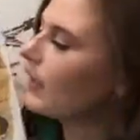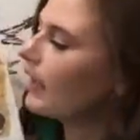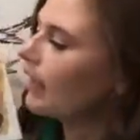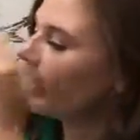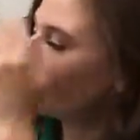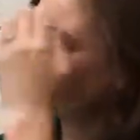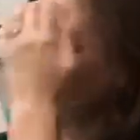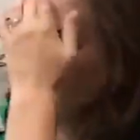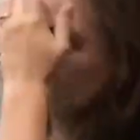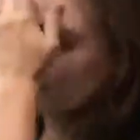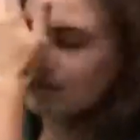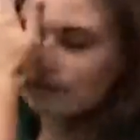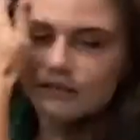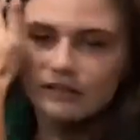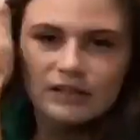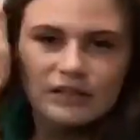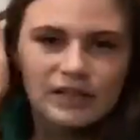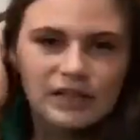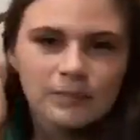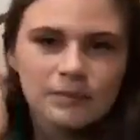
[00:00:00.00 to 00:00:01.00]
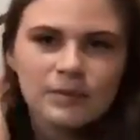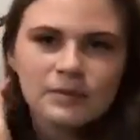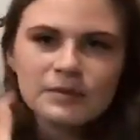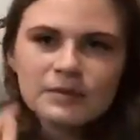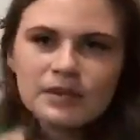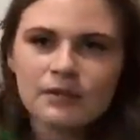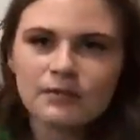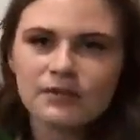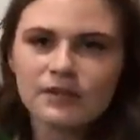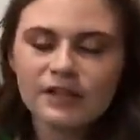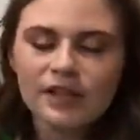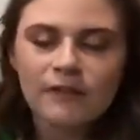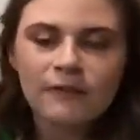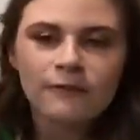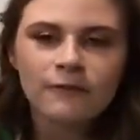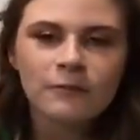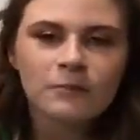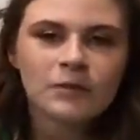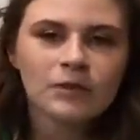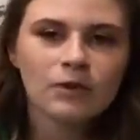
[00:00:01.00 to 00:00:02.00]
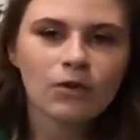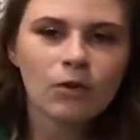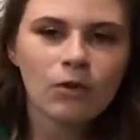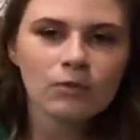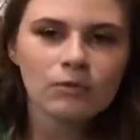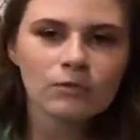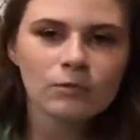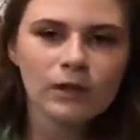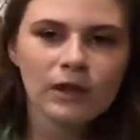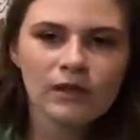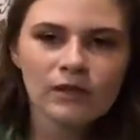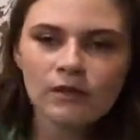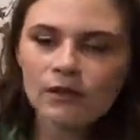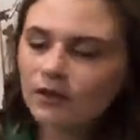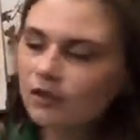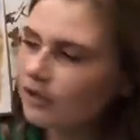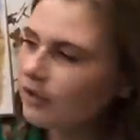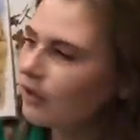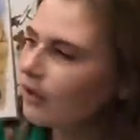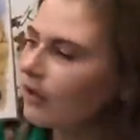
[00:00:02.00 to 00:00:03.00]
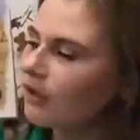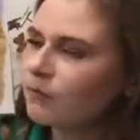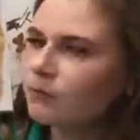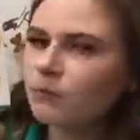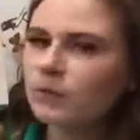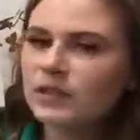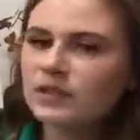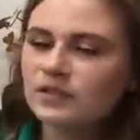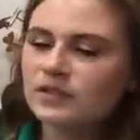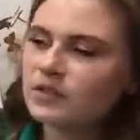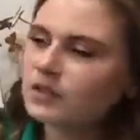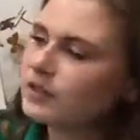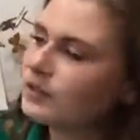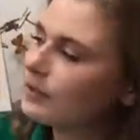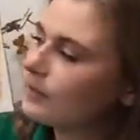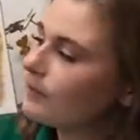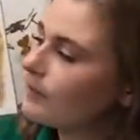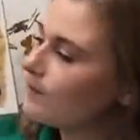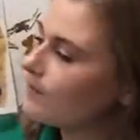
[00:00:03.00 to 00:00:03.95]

and to keep themselves safe from the cold weather of winter